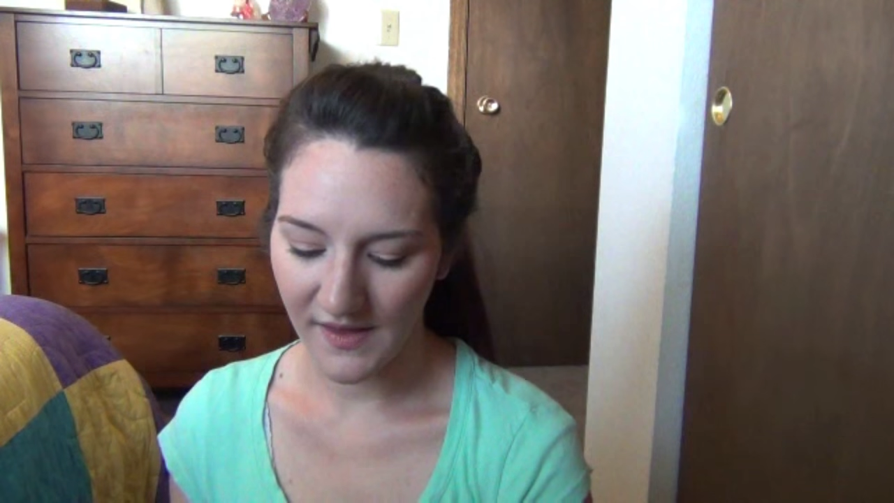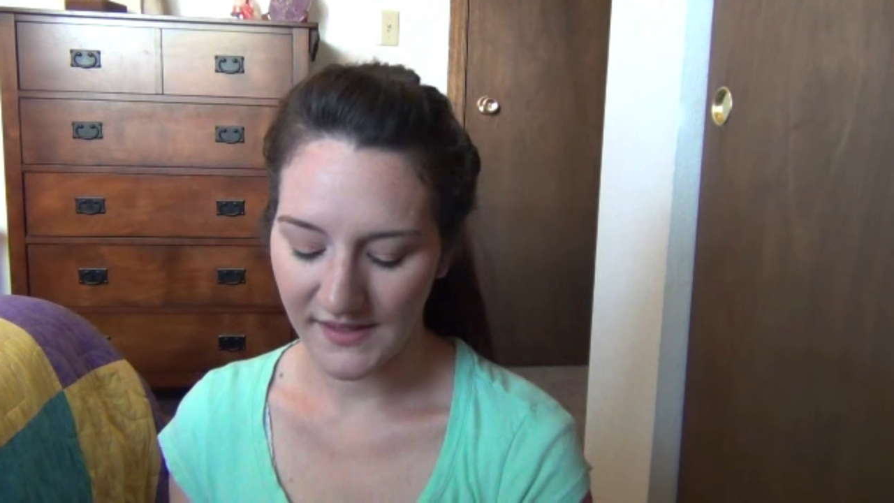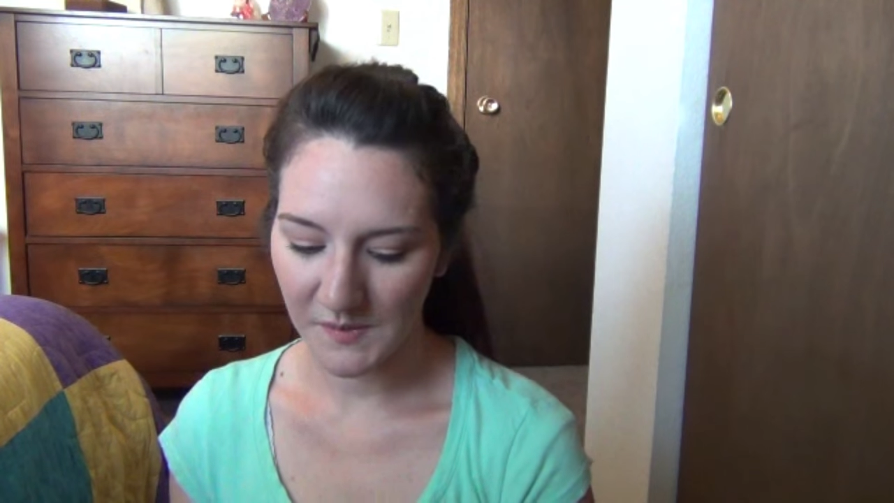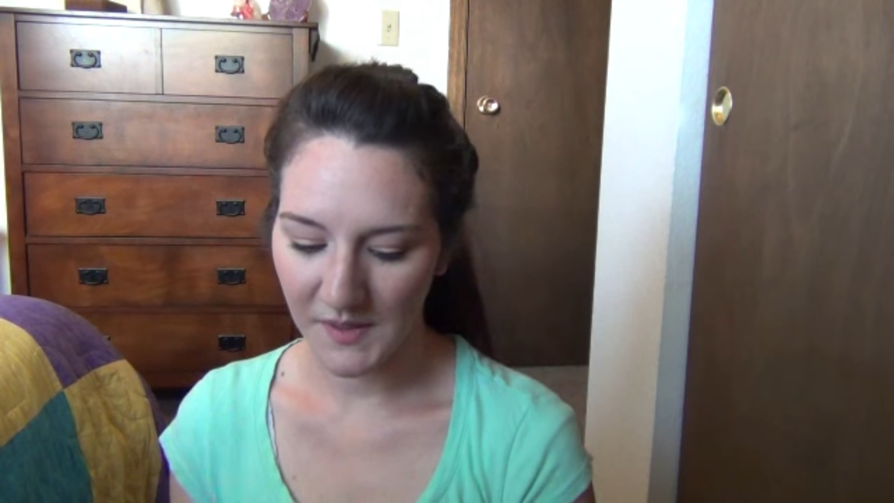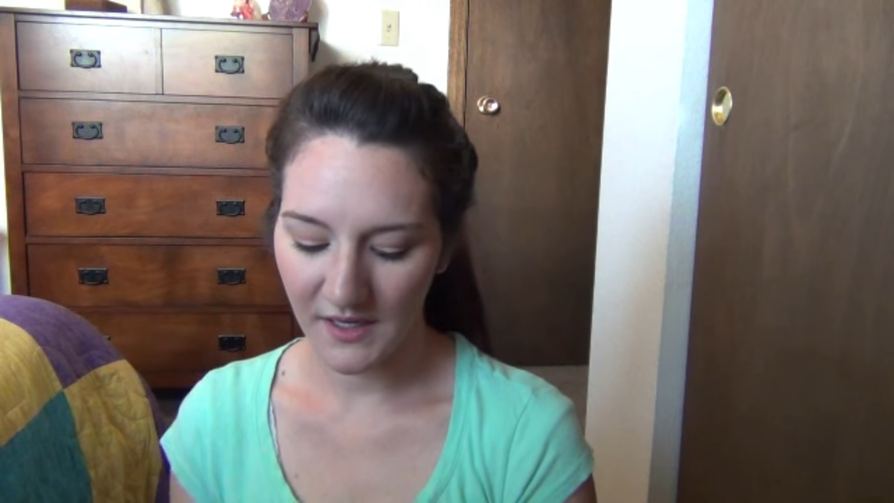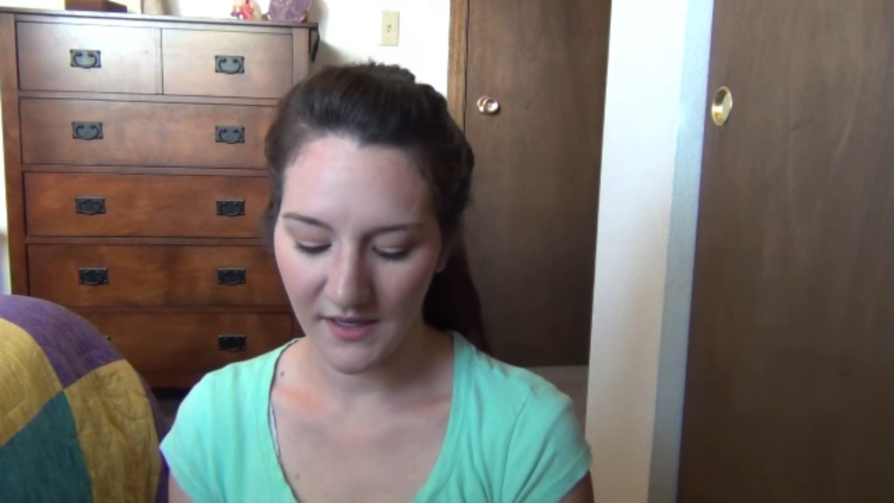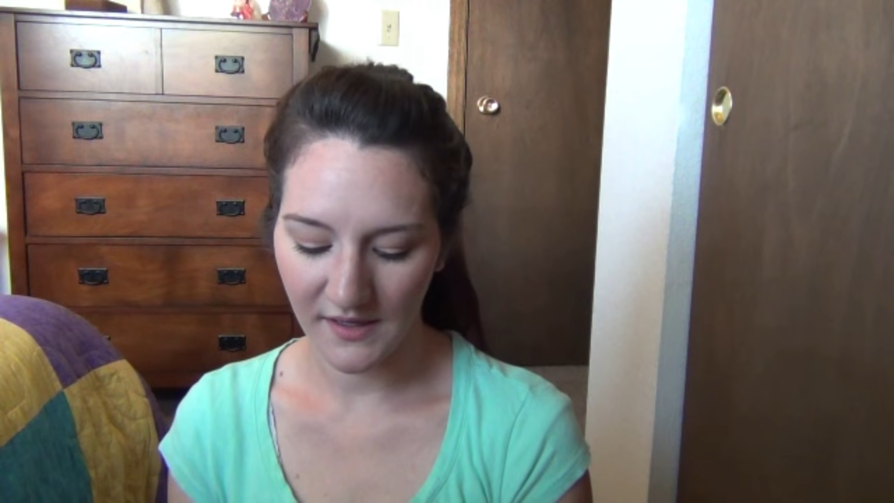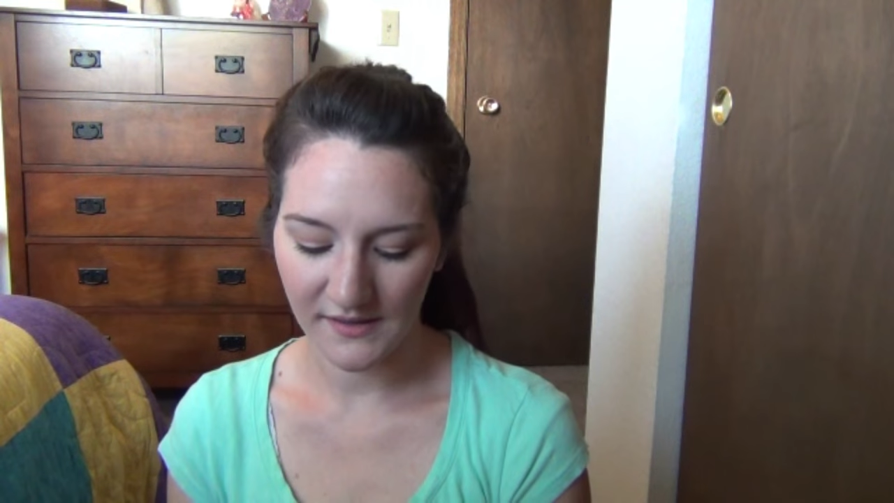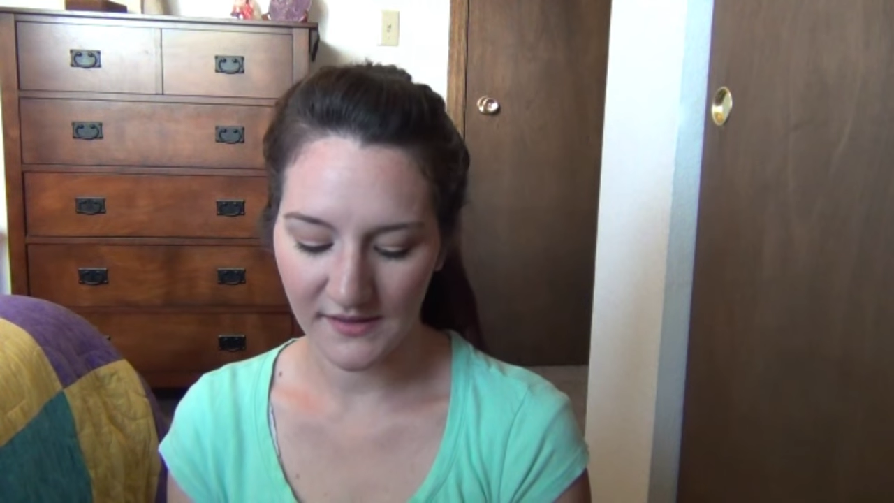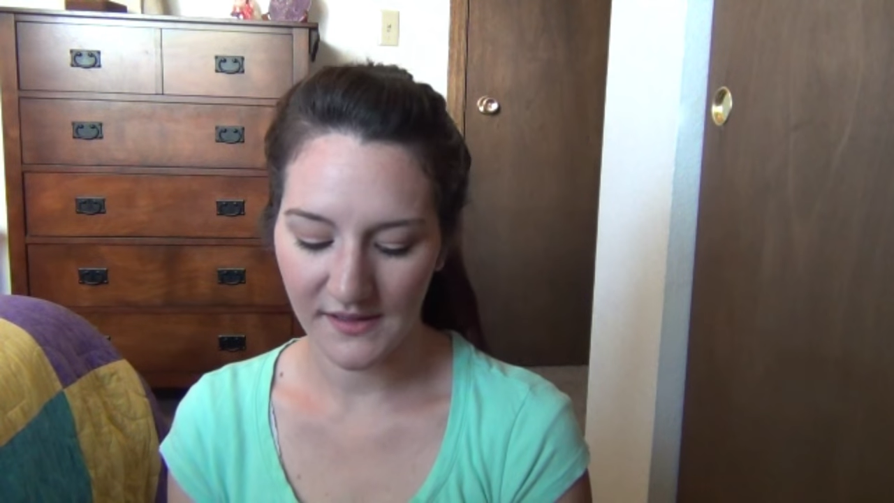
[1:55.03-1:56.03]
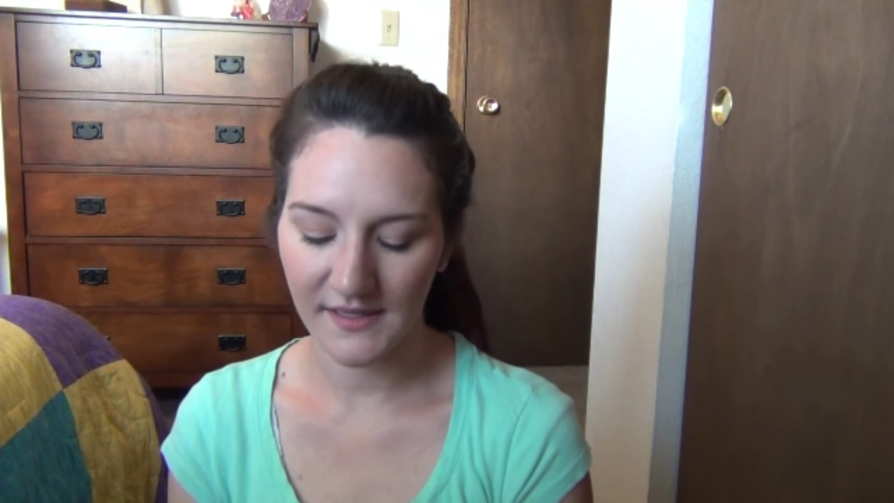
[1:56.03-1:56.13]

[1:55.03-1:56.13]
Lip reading: this because